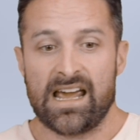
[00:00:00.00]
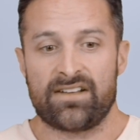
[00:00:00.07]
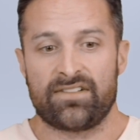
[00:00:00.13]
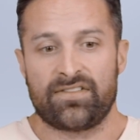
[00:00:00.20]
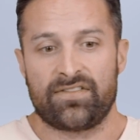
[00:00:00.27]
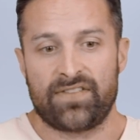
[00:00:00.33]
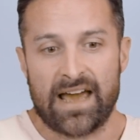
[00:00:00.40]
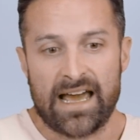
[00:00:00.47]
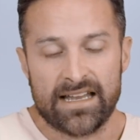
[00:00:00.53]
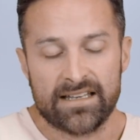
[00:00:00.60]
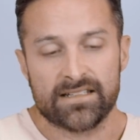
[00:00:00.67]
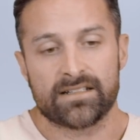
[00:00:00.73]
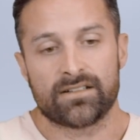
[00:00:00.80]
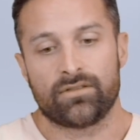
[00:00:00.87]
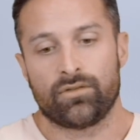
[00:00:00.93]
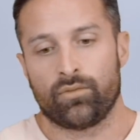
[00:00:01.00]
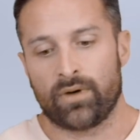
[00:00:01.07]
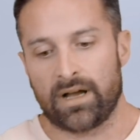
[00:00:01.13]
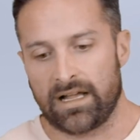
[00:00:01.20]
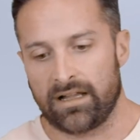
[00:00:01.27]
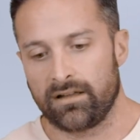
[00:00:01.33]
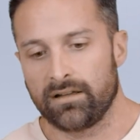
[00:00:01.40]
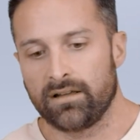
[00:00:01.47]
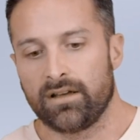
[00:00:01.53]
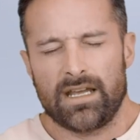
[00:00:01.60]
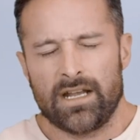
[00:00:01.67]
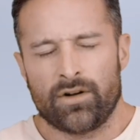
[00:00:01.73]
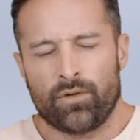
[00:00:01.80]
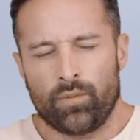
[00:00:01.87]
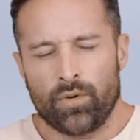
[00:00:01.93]
and fat? Well,
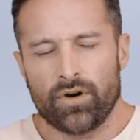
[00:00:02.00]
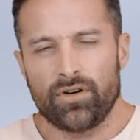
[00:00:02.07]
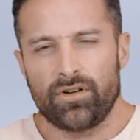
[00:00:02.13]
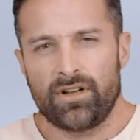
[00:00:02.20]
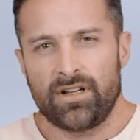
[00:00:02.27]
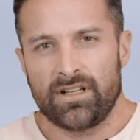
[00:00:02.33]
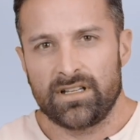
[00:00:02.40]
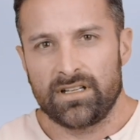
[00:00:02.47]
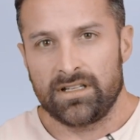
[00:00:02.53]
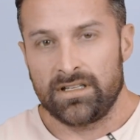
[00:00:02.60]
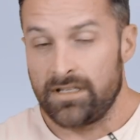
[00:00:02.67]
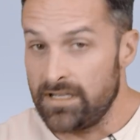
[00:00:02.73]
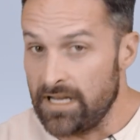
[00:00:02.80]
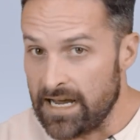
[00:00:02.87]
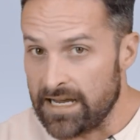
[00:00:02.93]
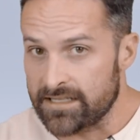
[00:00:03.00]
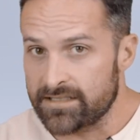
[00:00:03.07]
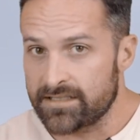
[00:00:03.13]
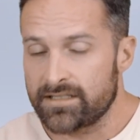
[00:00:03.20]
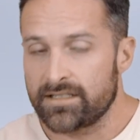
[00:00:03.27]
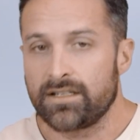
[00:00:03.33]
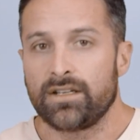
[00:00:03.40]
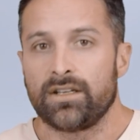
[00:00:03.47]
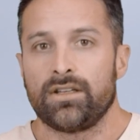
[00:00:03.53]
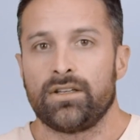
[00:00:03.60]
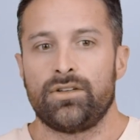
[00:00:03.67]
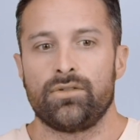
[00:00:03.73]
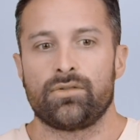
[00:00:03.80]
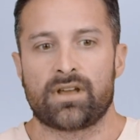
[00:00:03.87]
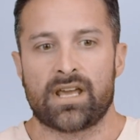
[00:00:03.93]
in a word, yes.
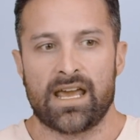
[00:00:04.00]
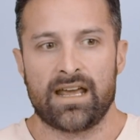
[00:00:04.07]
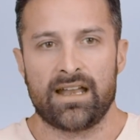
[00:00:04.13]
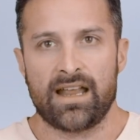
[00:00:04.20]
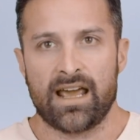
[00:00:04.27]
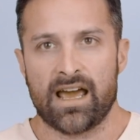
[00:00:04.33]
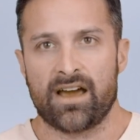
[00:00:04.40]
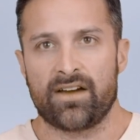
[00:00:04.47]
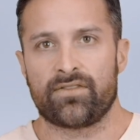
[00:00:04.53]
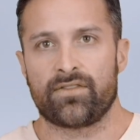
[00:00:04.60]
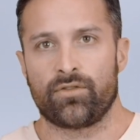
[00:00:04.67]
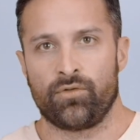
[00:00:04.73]
You can have